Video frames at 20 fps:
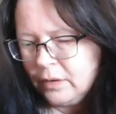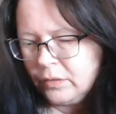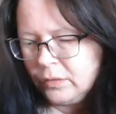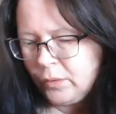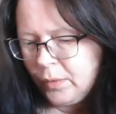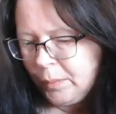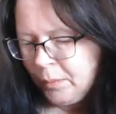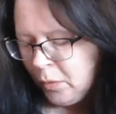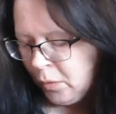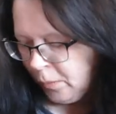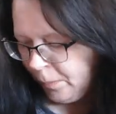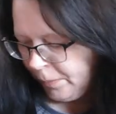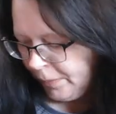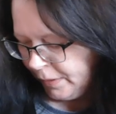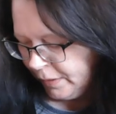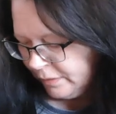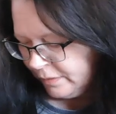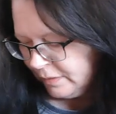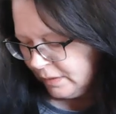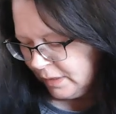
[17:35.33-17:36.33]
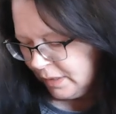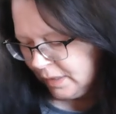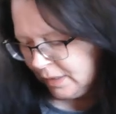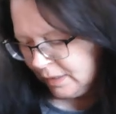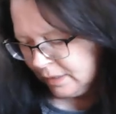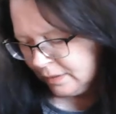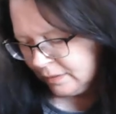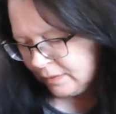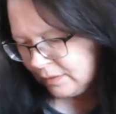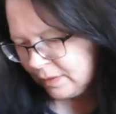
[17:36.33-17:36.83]
So I'm hoping to
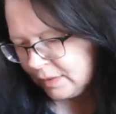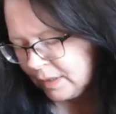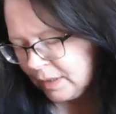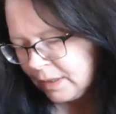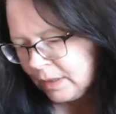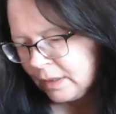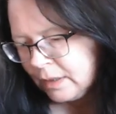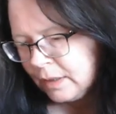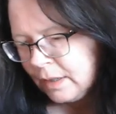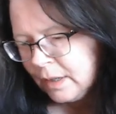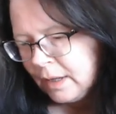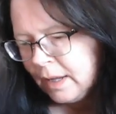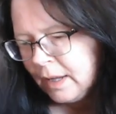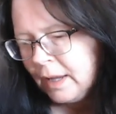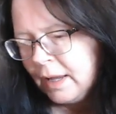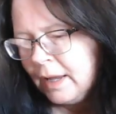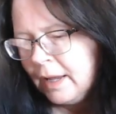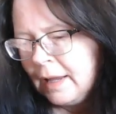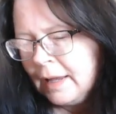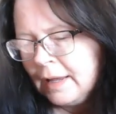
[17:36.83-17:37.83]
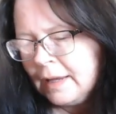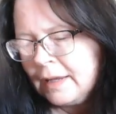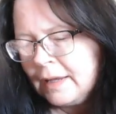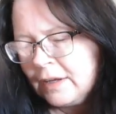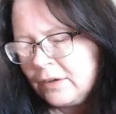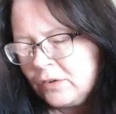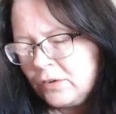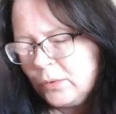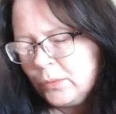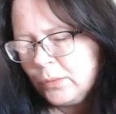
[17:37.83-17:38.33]
get
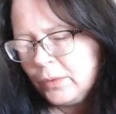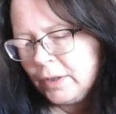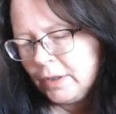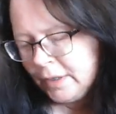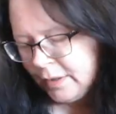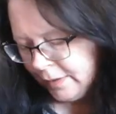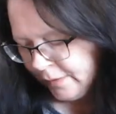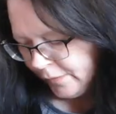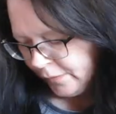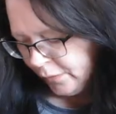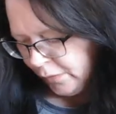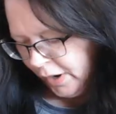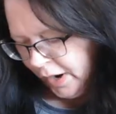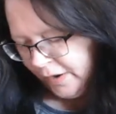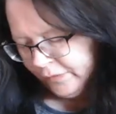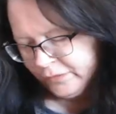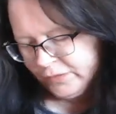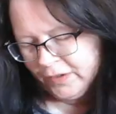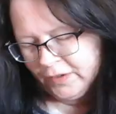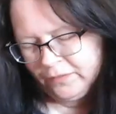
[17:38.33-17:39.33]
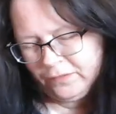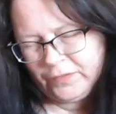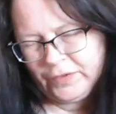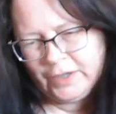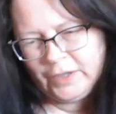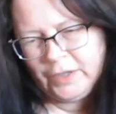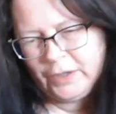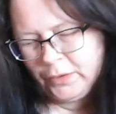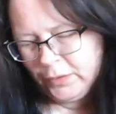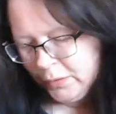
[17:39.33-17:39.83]
get to a crafting
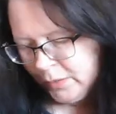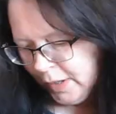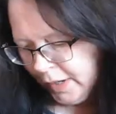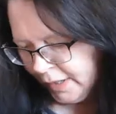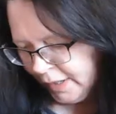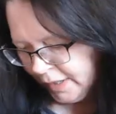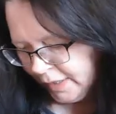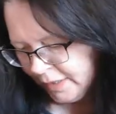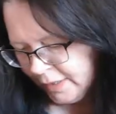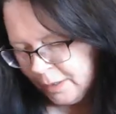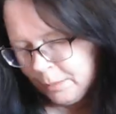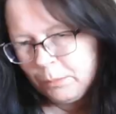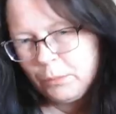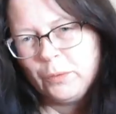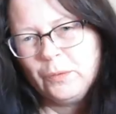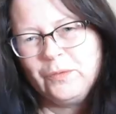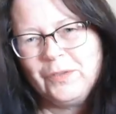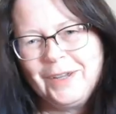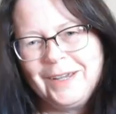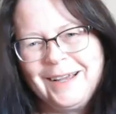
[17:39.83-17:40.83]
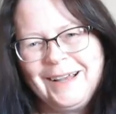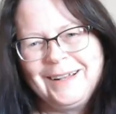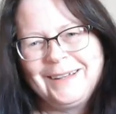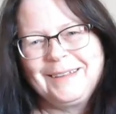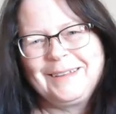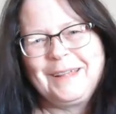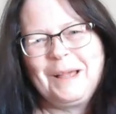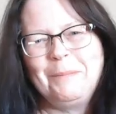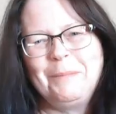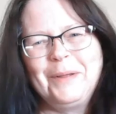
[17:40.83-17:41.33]
video. I got to get moving
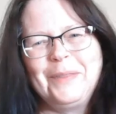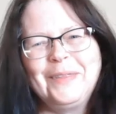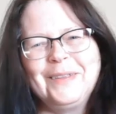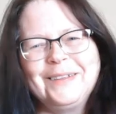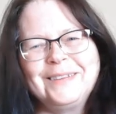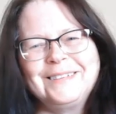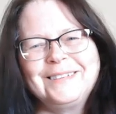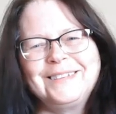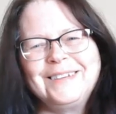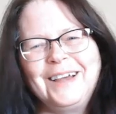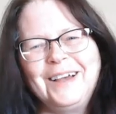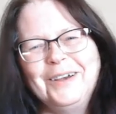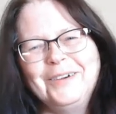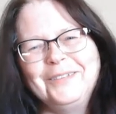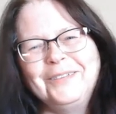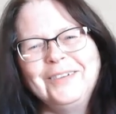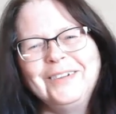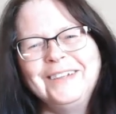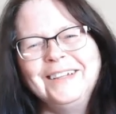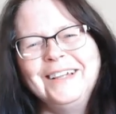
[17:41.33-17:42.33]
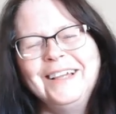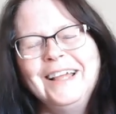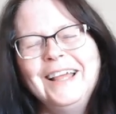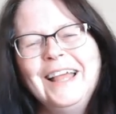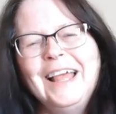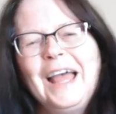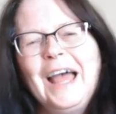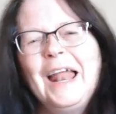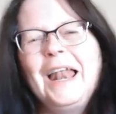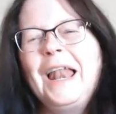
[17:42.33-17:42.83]
on some of this stuff.
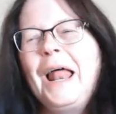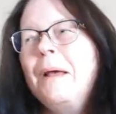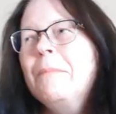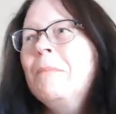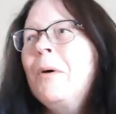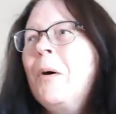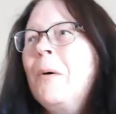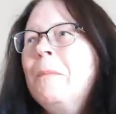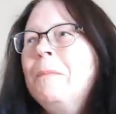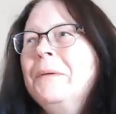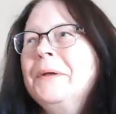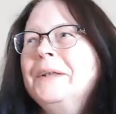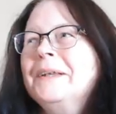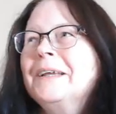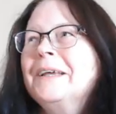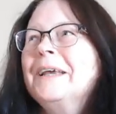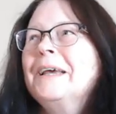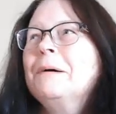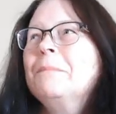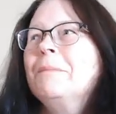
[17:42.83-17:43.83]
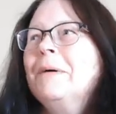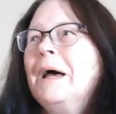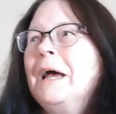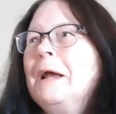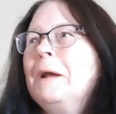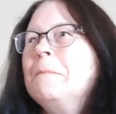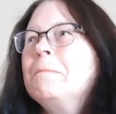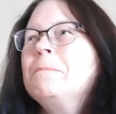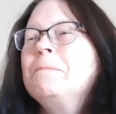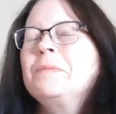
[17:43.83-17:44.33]
And I'm hoping to get
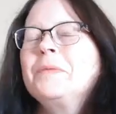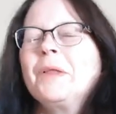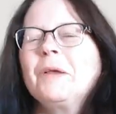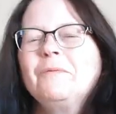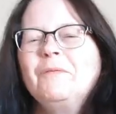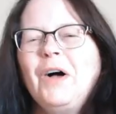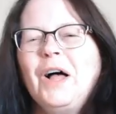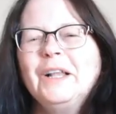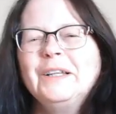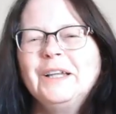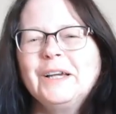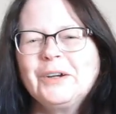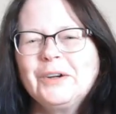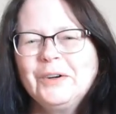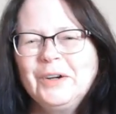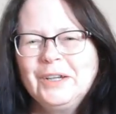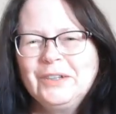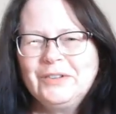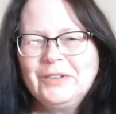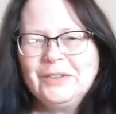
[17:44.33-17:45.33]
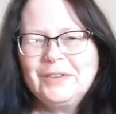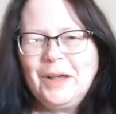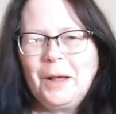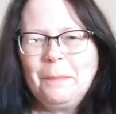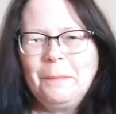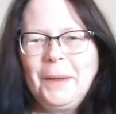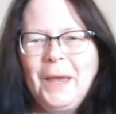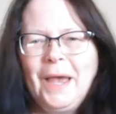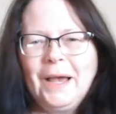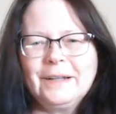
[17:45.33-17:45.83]
my fall decorations
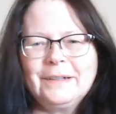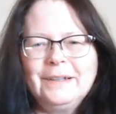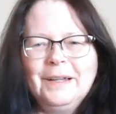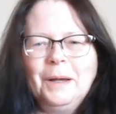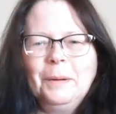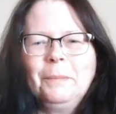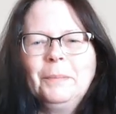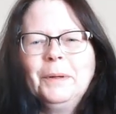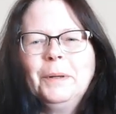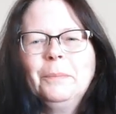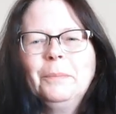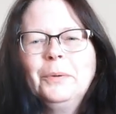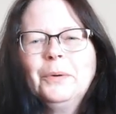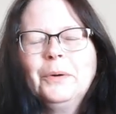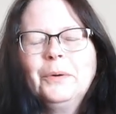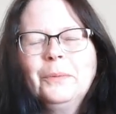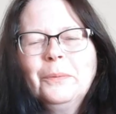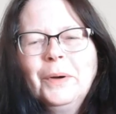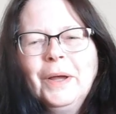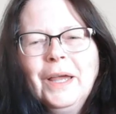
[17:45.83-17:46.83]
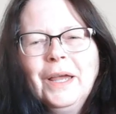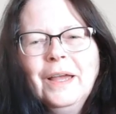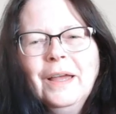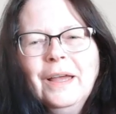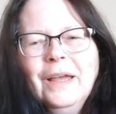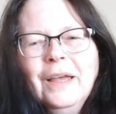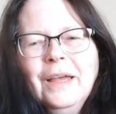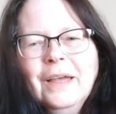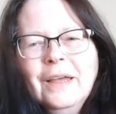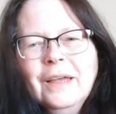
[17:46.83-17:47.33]
all packed up and put away
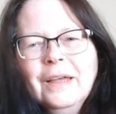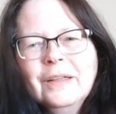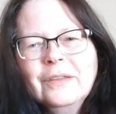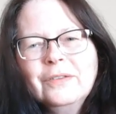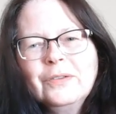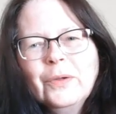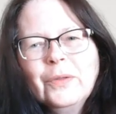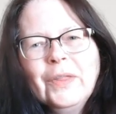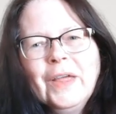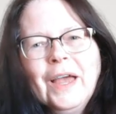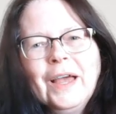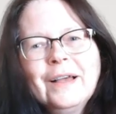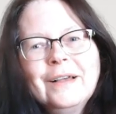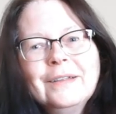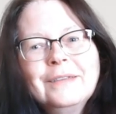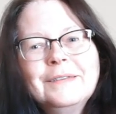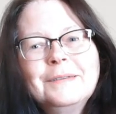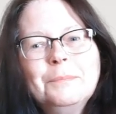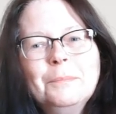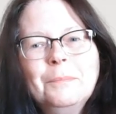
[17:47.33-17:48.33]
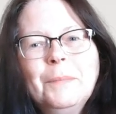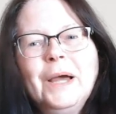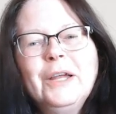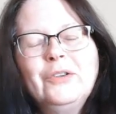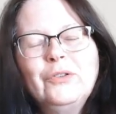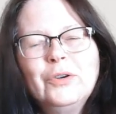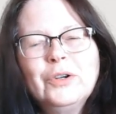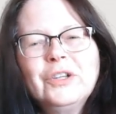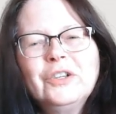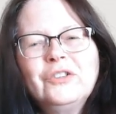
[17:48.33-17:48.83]
so that because
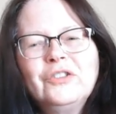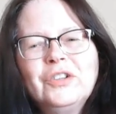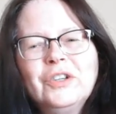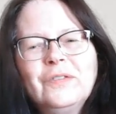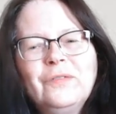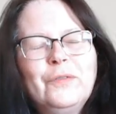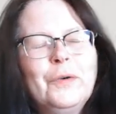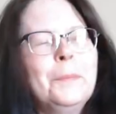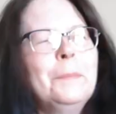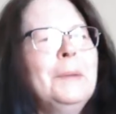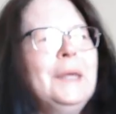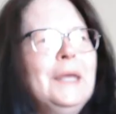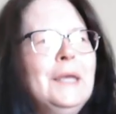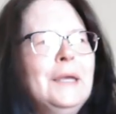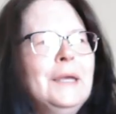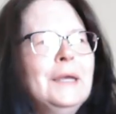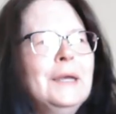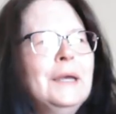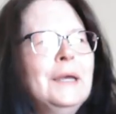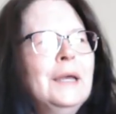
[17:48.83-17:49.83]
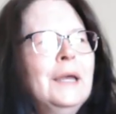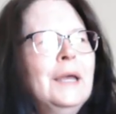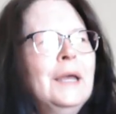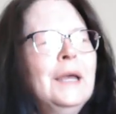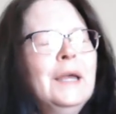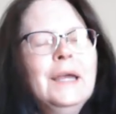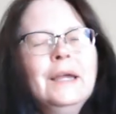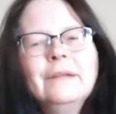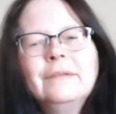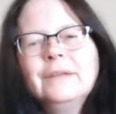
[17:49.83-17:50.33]
my tradition for me
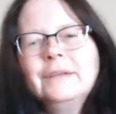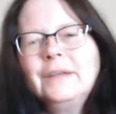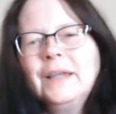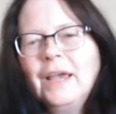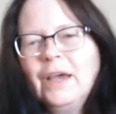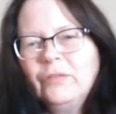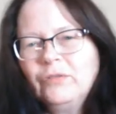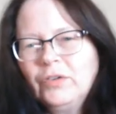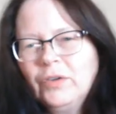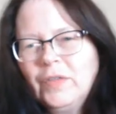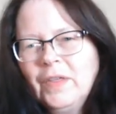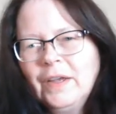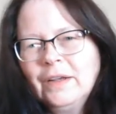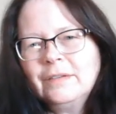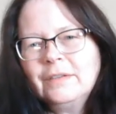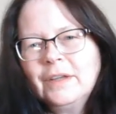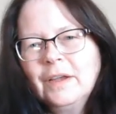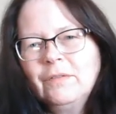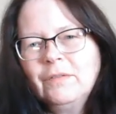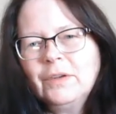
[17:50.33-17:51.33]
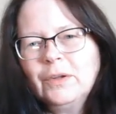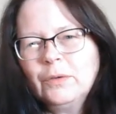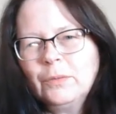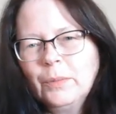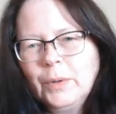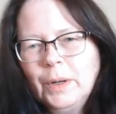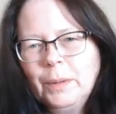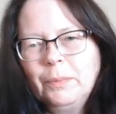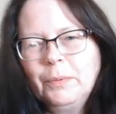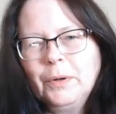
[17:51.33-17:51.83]
is the day after Thanksgiving
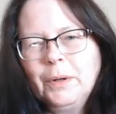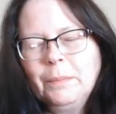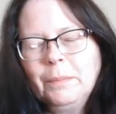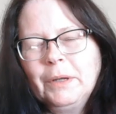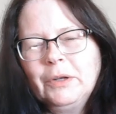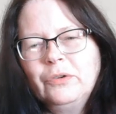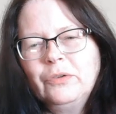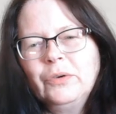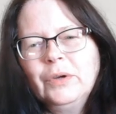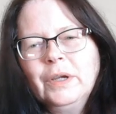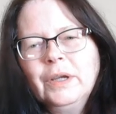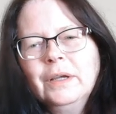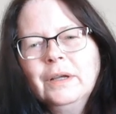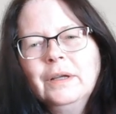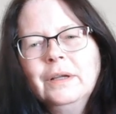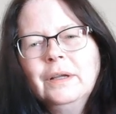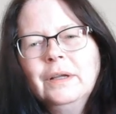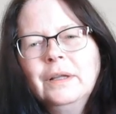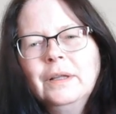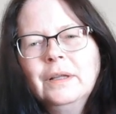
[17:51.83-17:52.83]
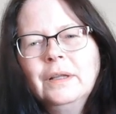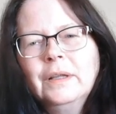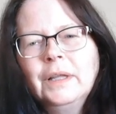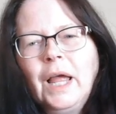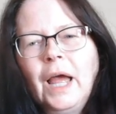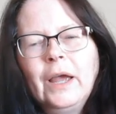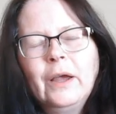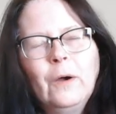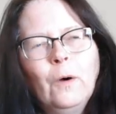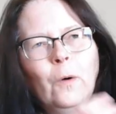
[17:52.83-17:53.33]
is when I put up my tree.
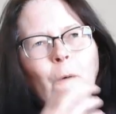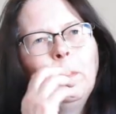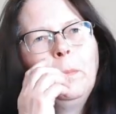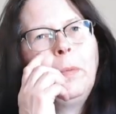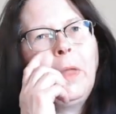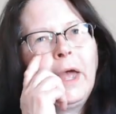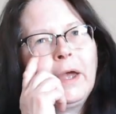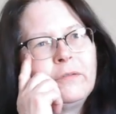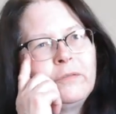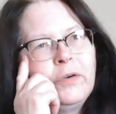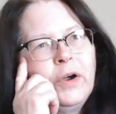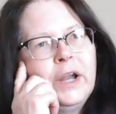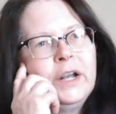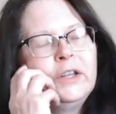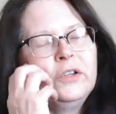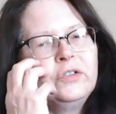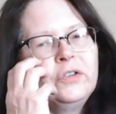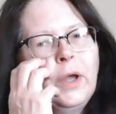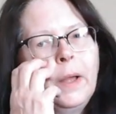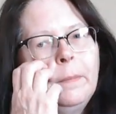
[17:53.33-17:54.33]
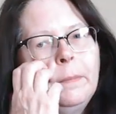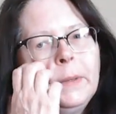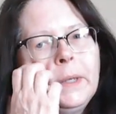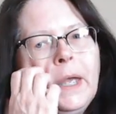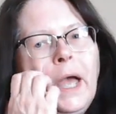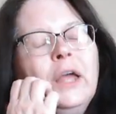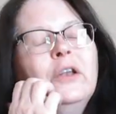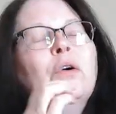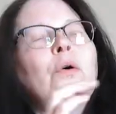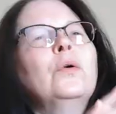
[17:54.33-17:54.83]
I go Black Friday
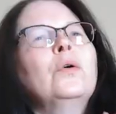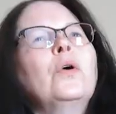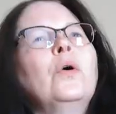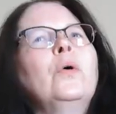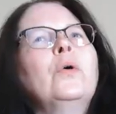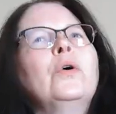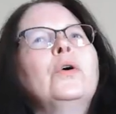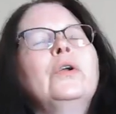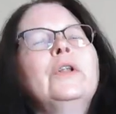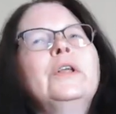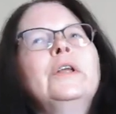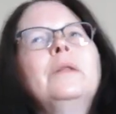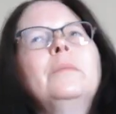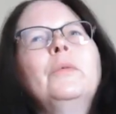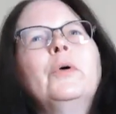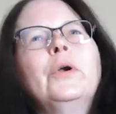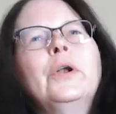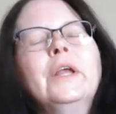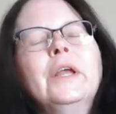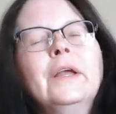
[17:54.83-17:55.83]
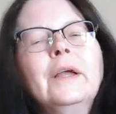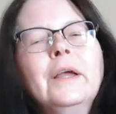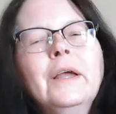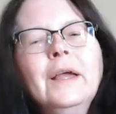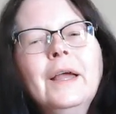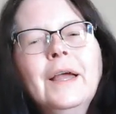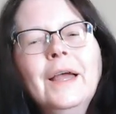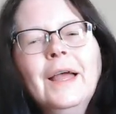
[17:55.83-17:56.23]
shopping. I don't go early in the morning.